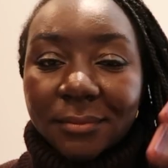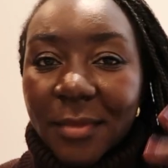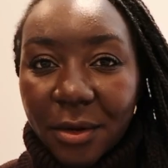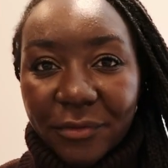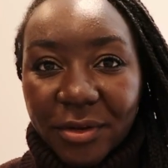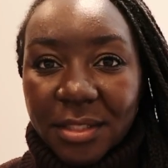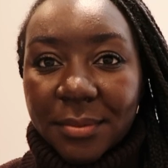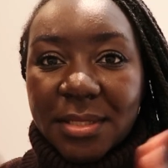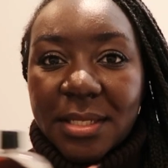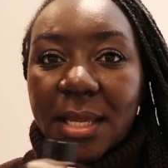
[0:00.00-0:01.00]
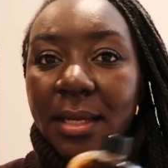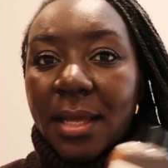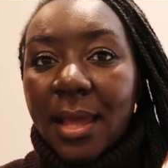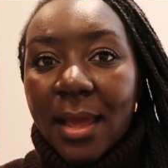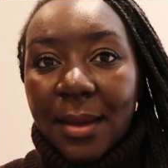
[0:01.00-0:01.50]
you know freshen up the skin
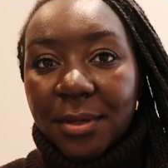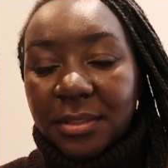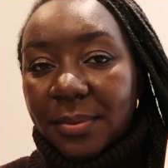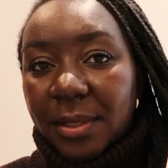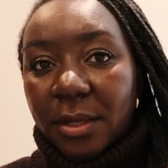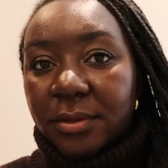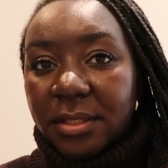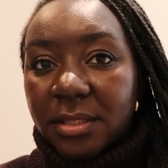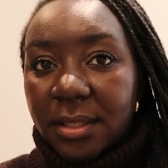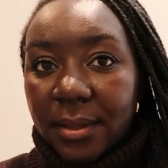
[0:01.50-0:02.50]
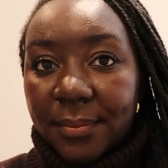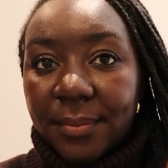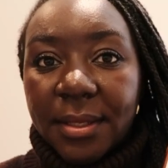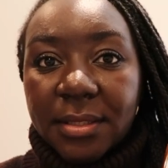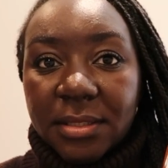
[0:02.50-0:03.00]
and because I've been going to the gym
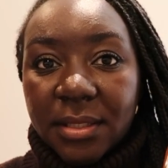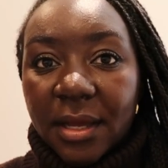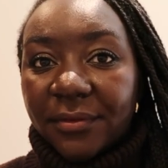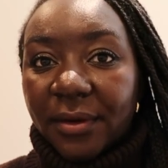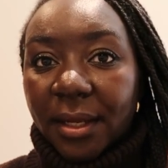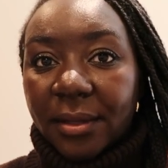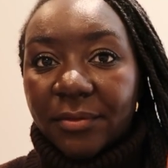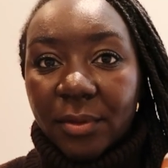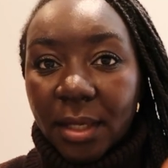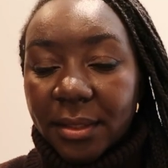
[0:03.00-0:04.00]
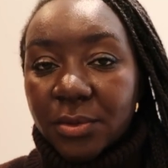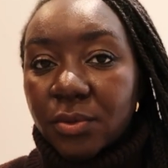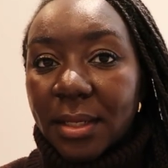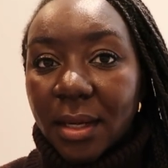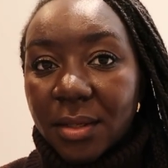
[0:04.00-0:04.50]
and stuff like I feel like this would
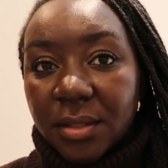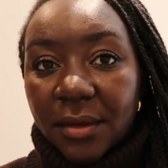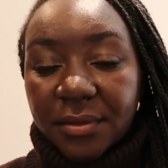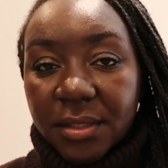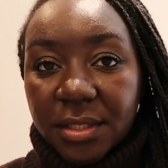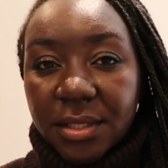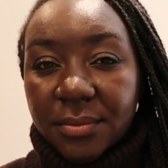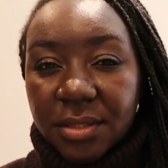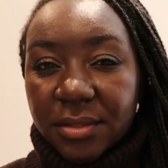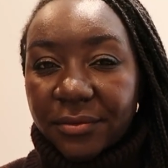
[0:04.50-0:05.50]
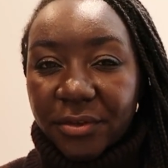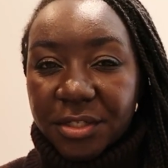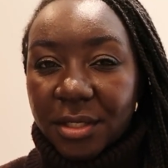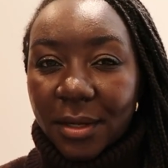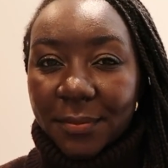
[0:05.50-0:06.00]
be nice after the gym just to
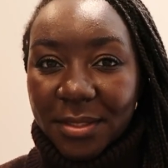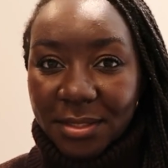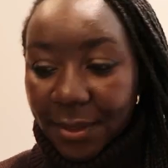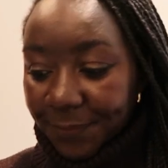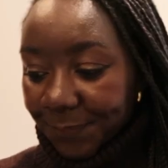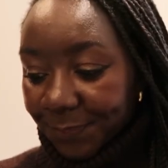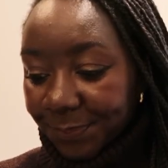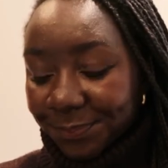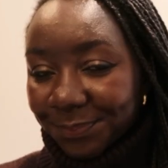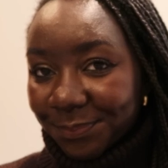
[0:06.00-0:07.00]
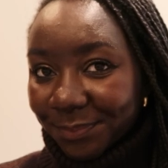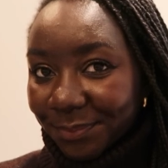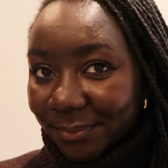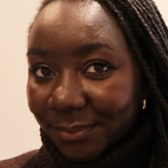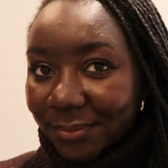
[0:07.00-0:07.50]
freshen up the skin
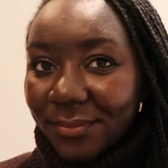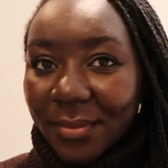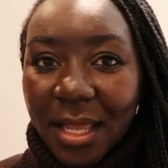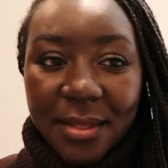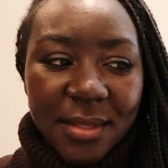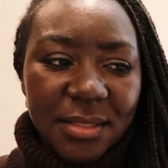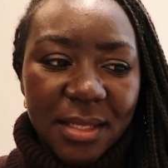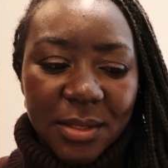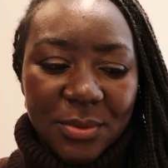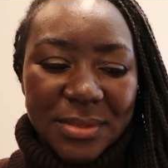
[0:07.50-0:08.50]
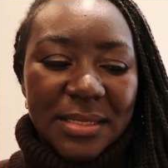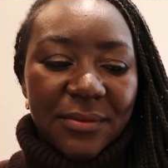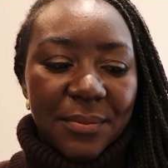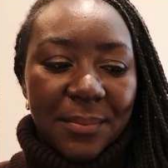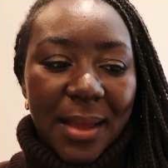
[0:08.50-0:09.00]
and this I think was
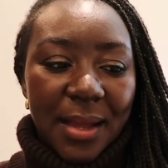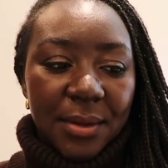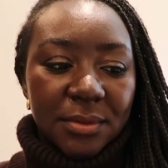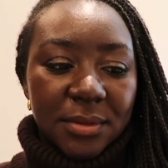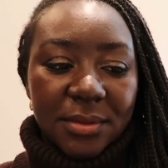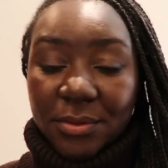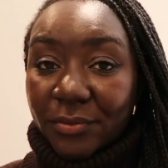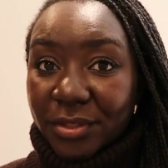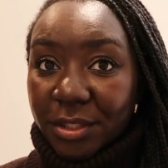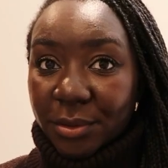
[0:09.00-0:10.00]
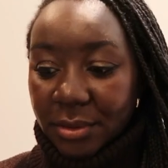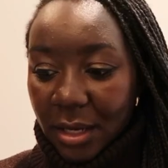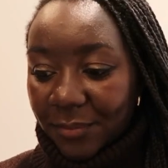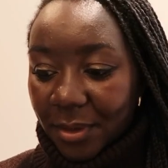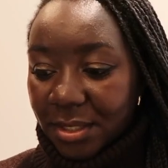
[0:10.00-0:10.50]
seven pounds it's on reduced
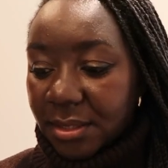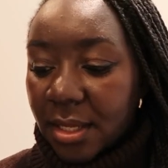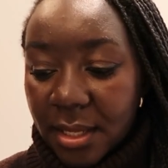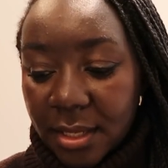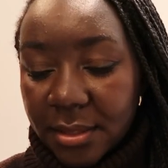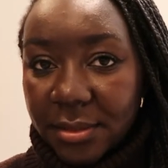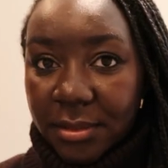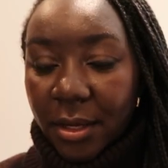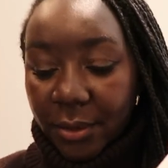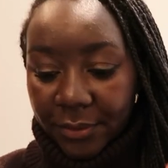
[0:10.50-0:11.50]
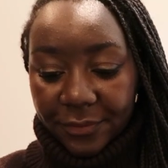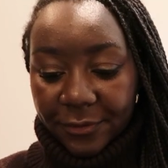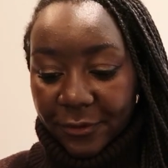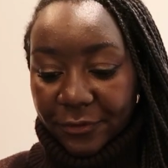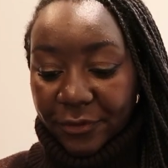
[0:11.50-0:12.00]
half price so
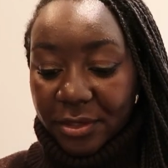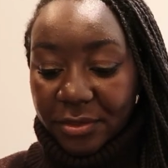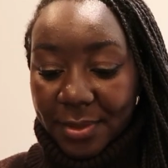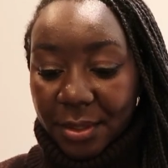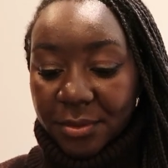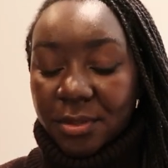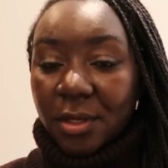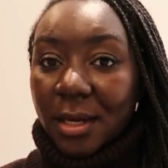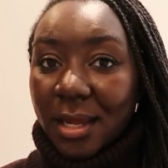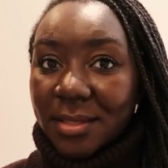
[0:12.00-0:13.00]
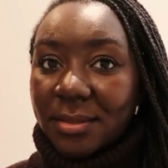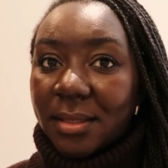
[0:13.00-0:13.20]
for 300 ml it's gonna last